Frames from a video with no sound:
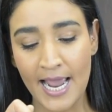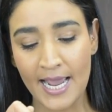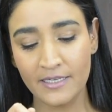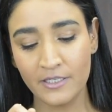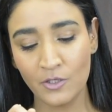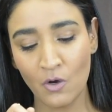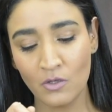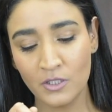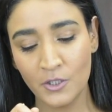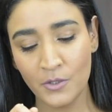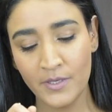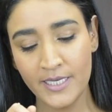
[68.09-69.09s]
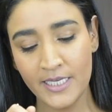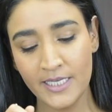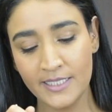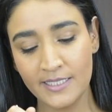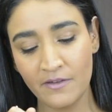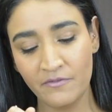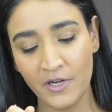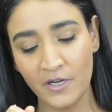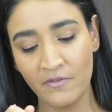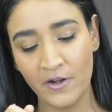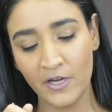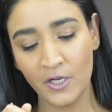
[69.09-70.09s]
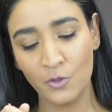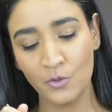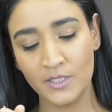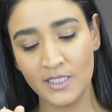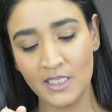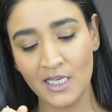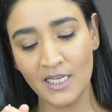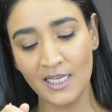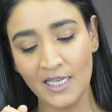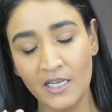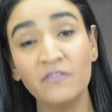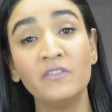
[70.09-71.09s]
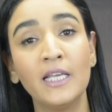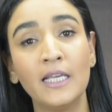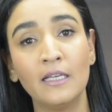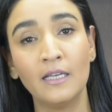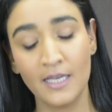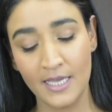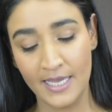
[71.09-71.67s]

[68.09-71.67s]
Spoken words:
and it also is a very good skin evening